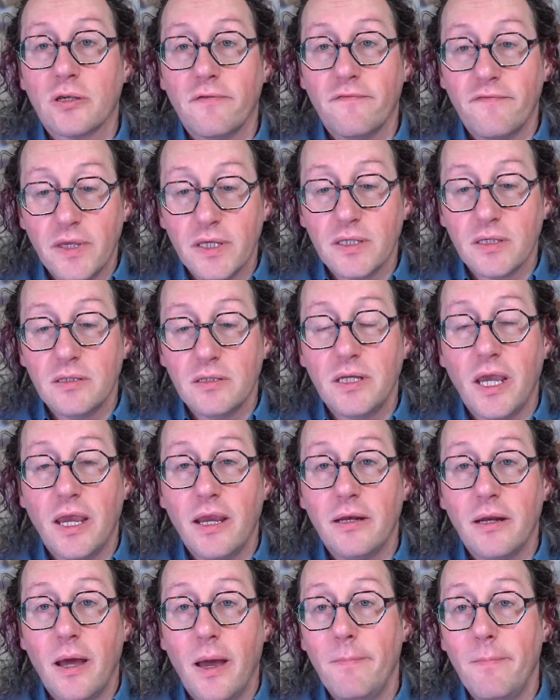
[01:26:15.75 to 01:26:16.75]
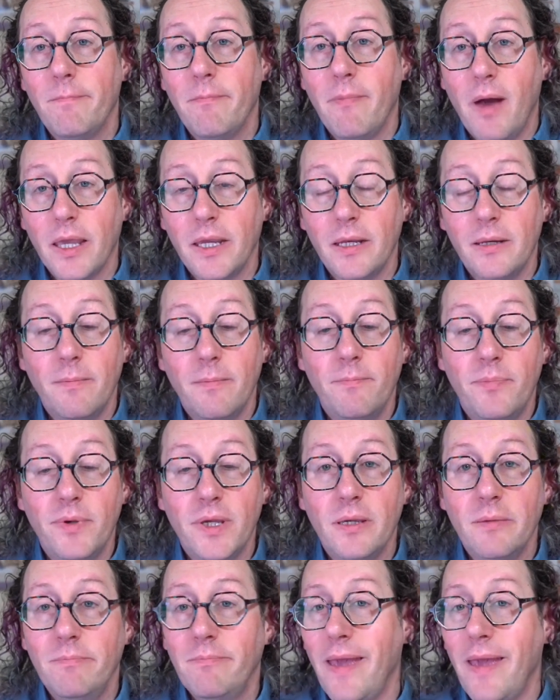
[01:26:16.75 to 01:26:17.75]
of this data might
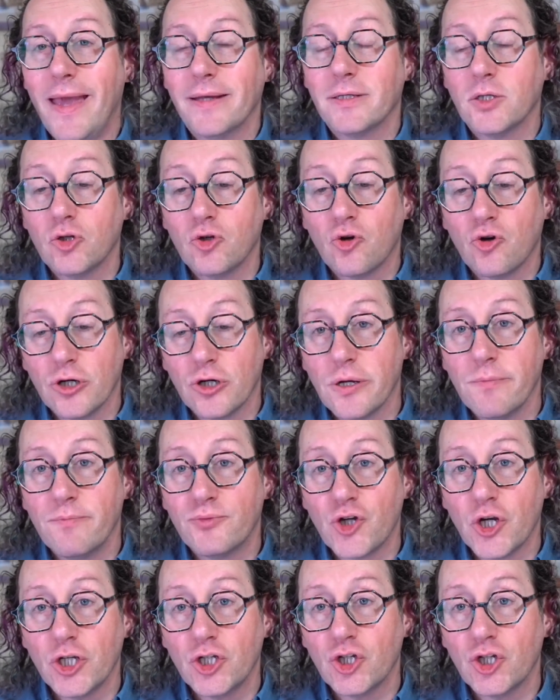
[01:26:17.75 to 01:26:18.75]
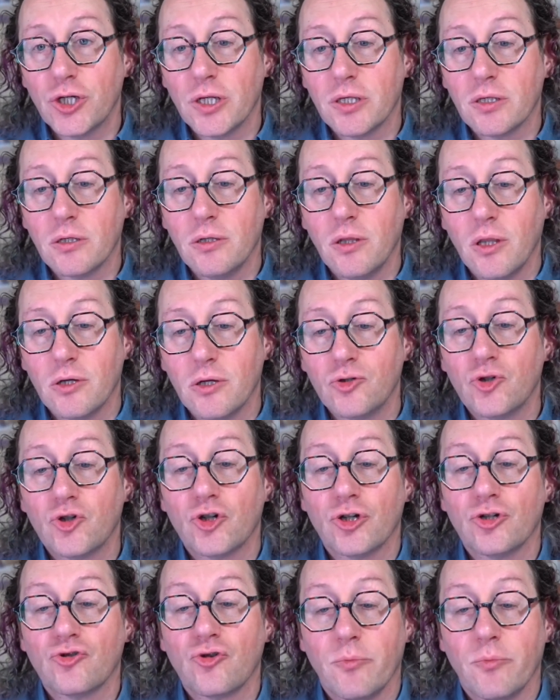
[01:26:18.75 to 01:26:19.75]
be mandatory breach
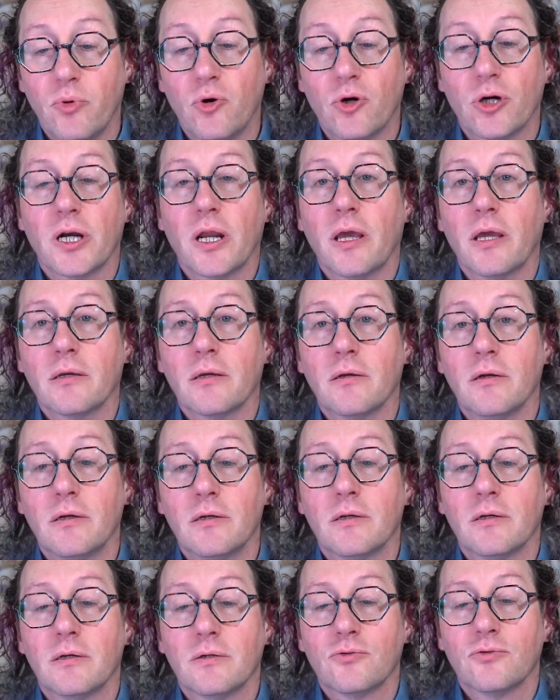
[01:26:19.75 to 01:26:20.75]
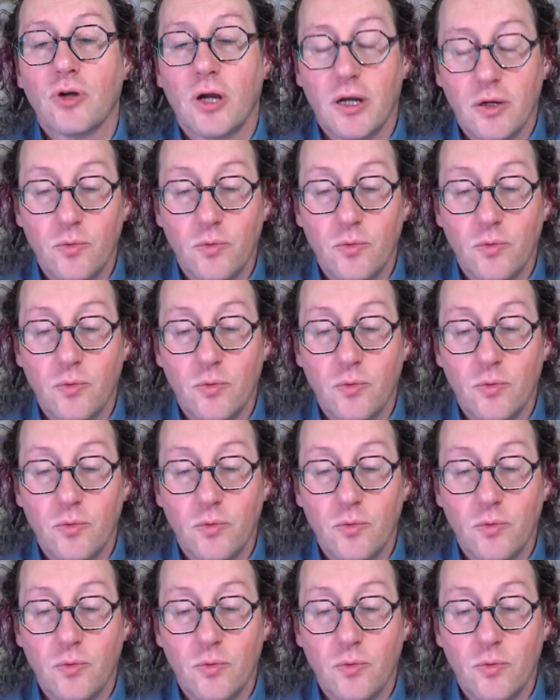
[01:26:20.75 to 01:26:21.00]
disclosure reporting, right?